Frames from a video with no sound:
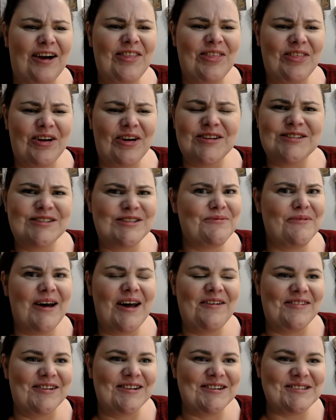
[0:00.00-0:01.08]
I swear
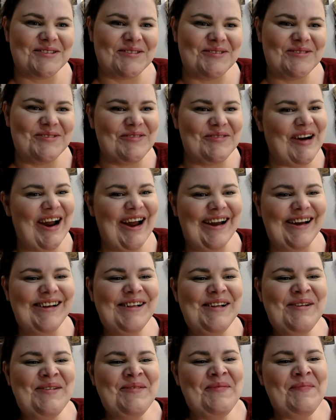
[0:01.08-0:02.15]
I saw it.
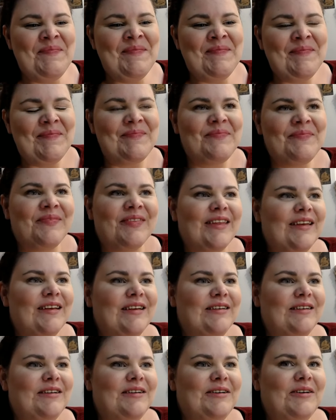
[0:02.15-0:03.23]

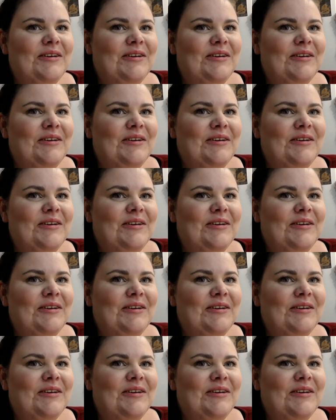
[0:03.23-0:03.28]
Oh.